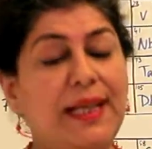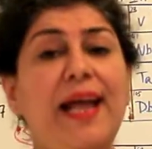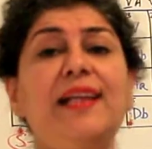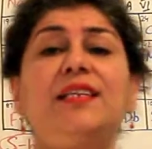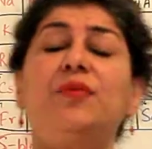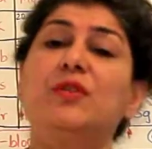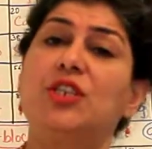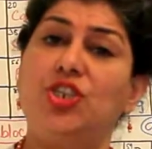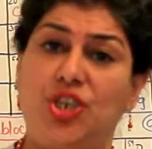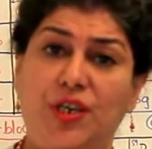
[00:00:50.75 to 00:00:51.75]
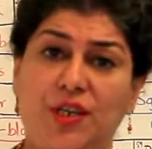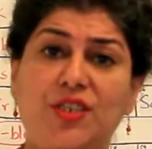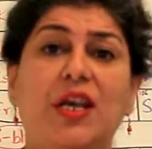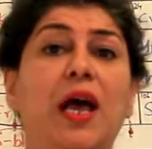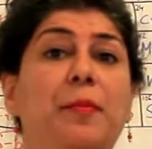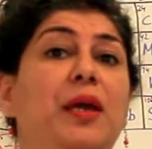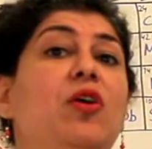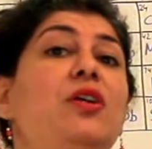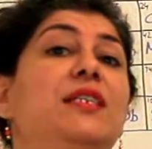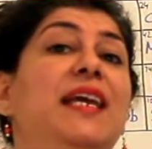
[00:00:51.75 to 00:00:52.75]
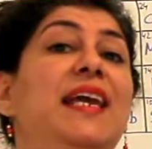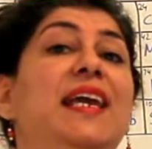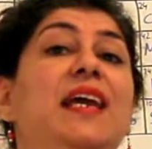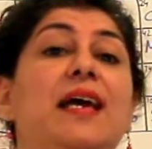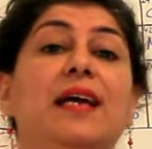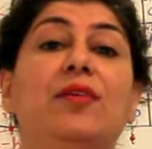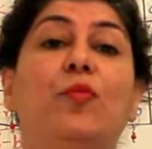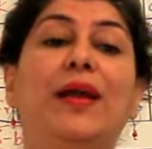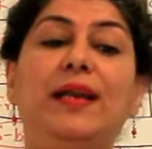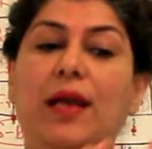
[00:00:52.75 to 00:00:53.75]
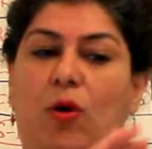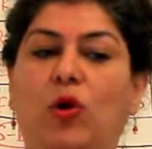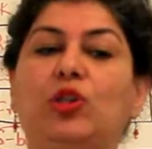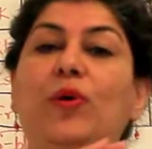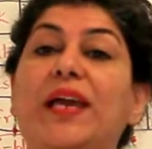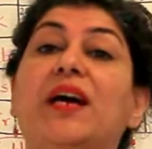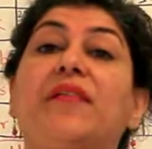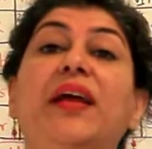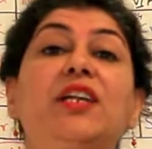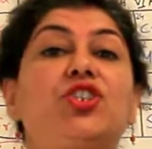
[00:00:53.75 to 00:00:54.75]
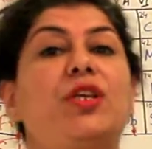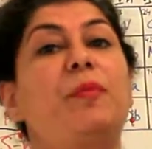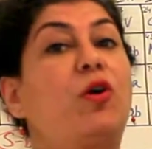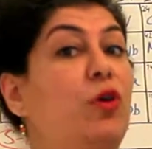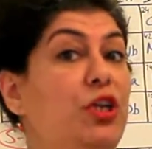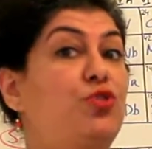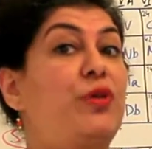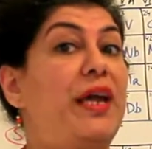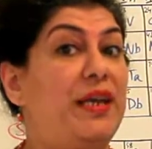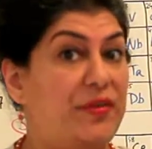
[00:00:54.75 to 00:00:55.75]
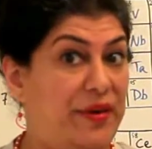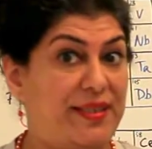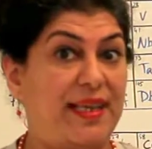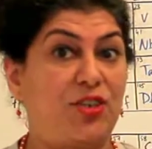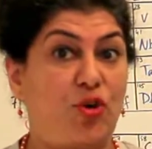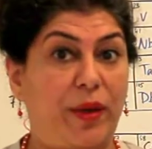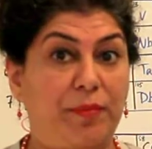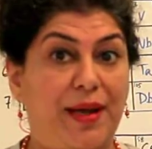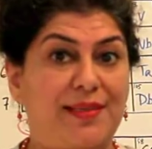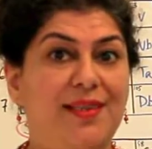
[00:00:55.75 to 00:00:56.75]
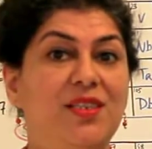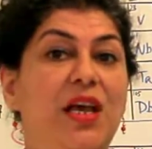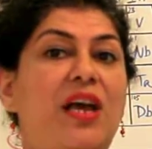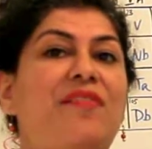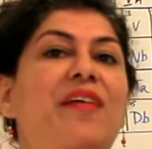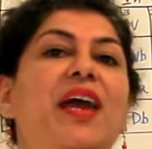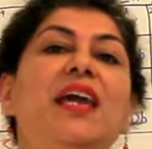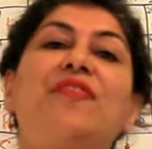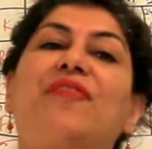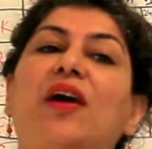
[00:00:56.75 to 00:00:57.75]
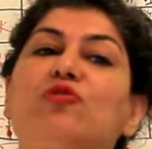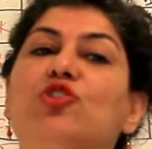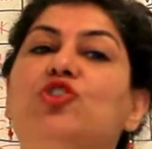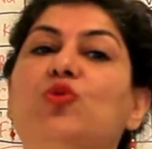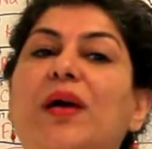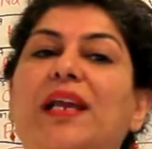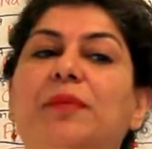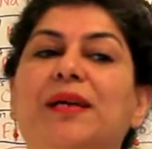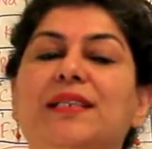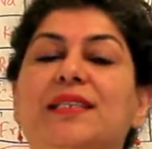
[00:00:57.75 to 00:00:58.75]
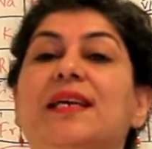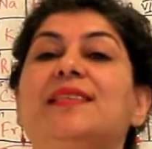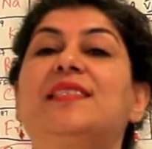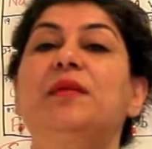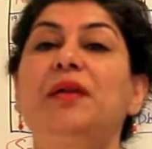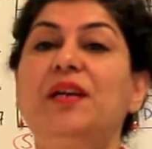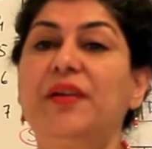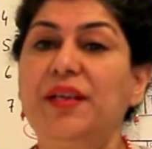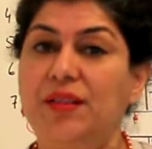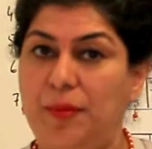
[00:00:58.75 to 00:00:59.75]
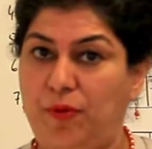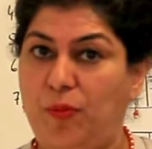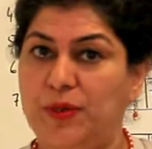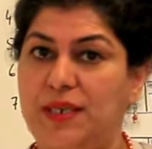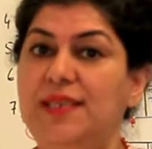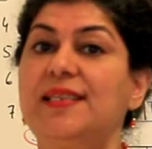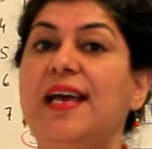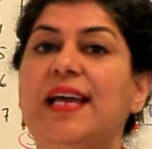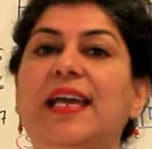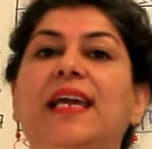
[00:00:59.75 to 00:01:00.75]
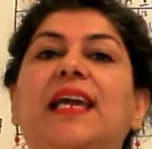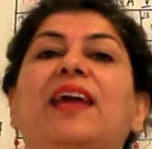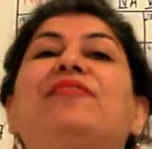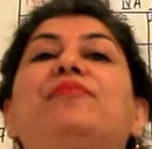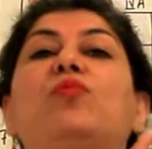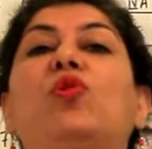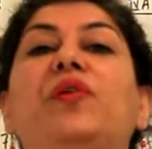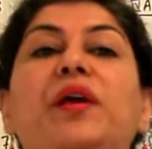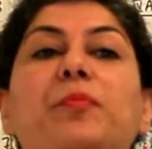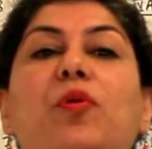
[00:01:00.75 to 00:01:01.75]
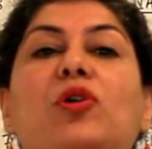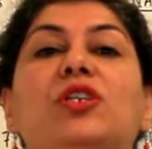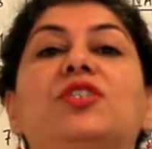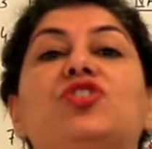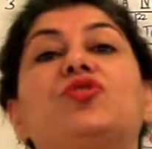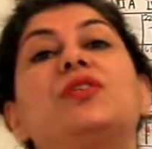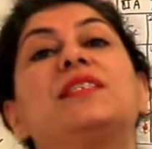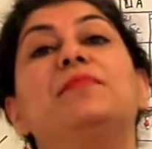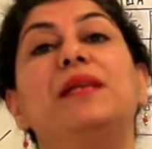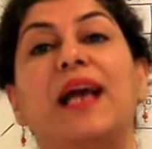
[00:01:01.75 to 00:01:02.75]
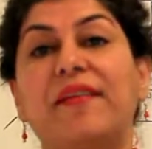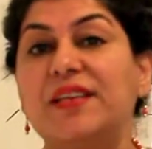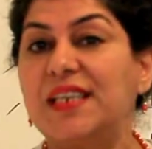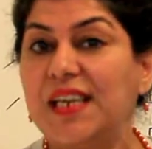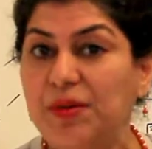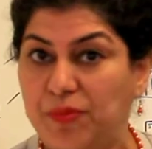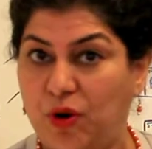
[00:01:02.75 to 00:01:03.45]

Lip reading: And he was a genius because although he arranged them according to their increasing atomic masses, where he found 2 elements similar in their properties, he gave more importance to the similarity in